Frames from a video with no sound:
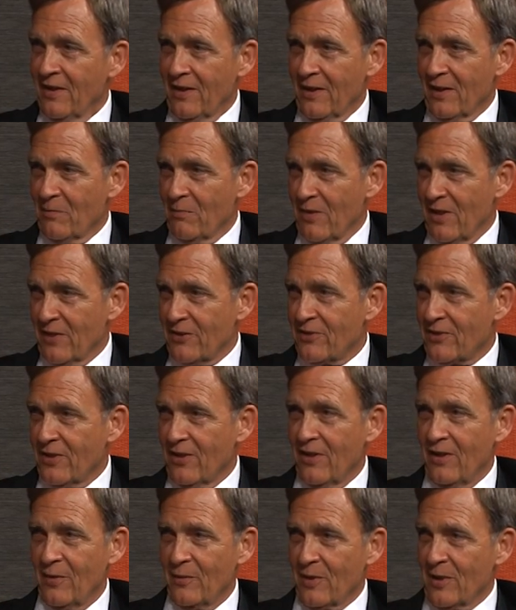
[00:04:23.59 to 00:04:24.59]
in
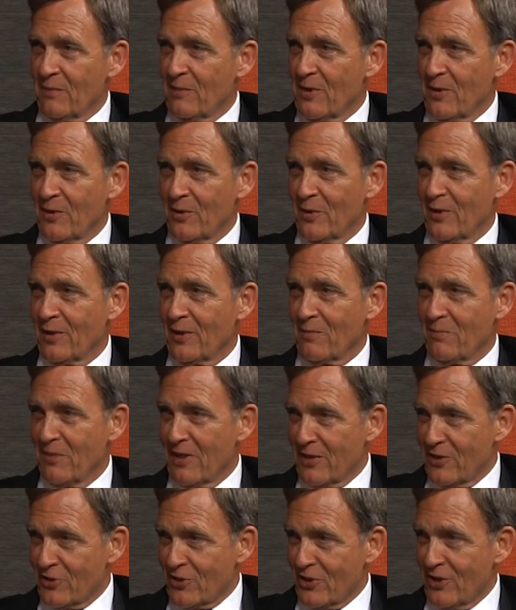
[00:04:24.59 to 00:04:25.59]
Moscow, we could be doing it in
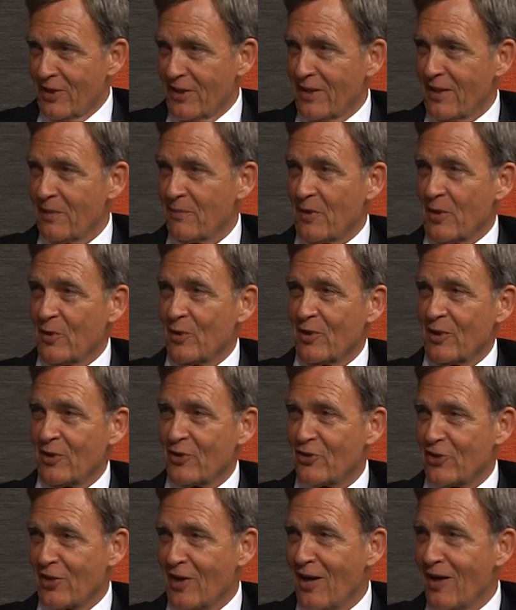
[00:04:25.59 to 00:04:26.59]
Beijing, we could be doing it in
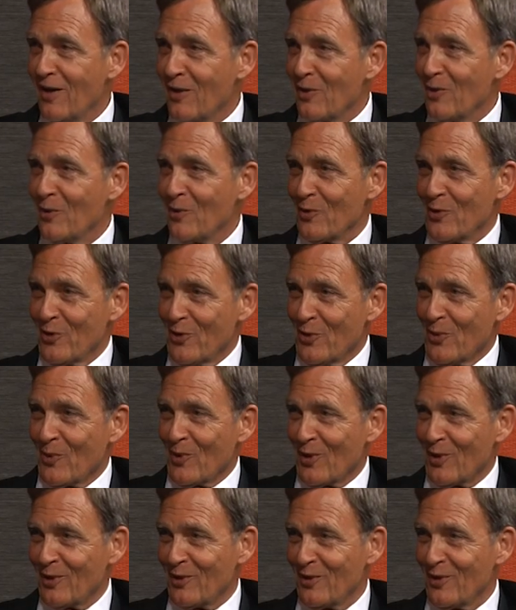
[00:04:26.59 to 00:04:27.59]
Chicago or New
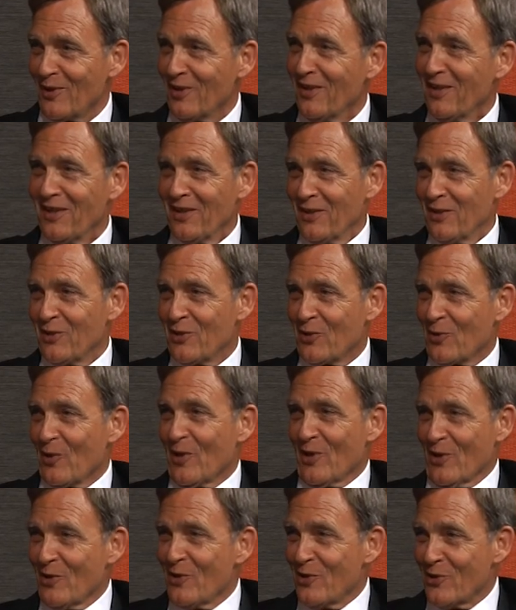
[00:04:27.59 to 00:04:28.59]
York or
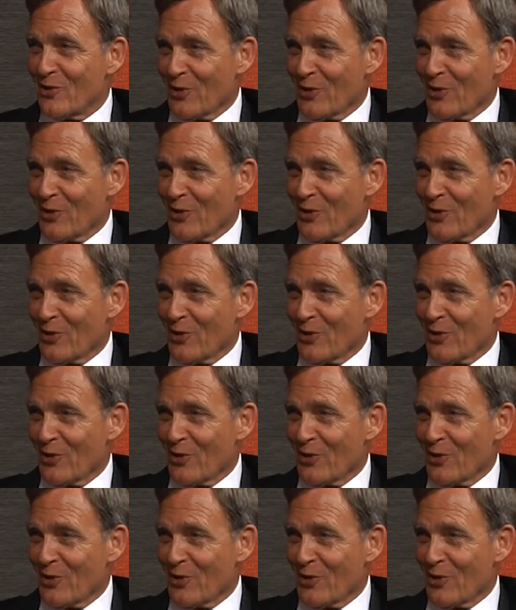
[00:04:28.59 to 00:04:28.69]
Trenton, New